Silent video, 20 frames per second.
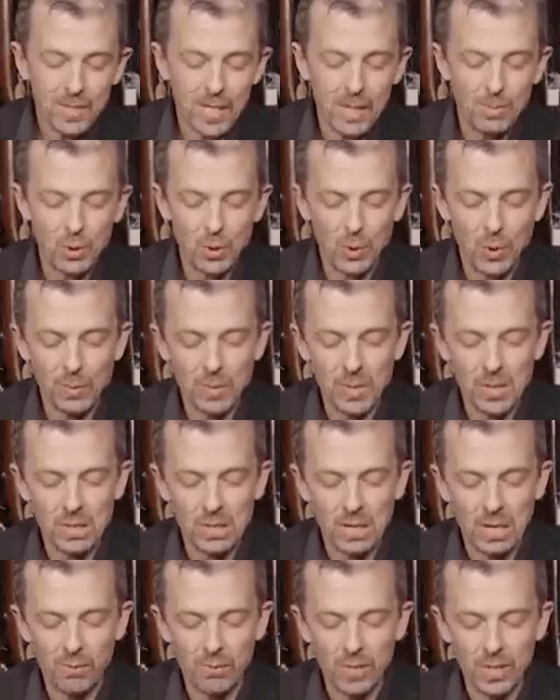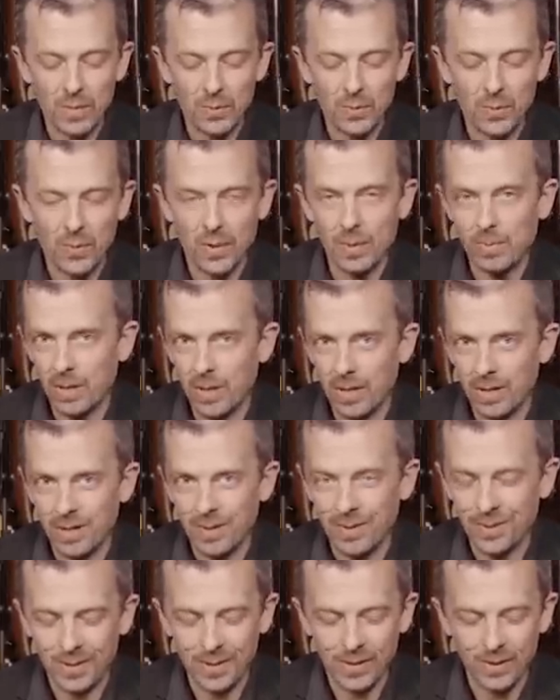I'm sure there was a sound reason for it, but I
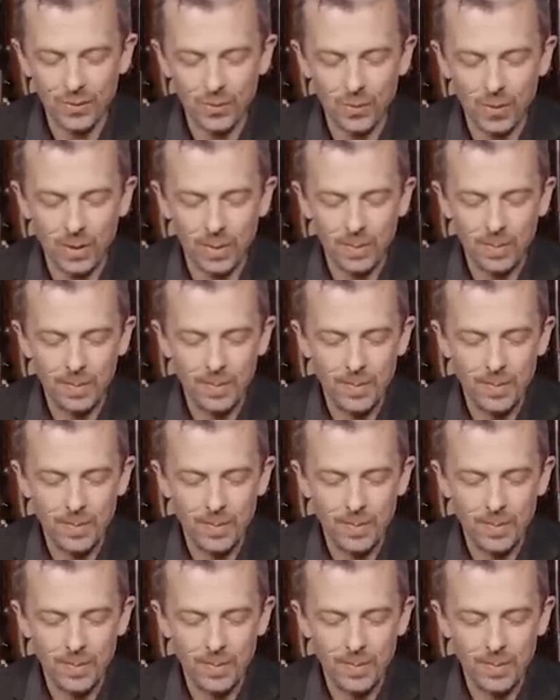can't think of one.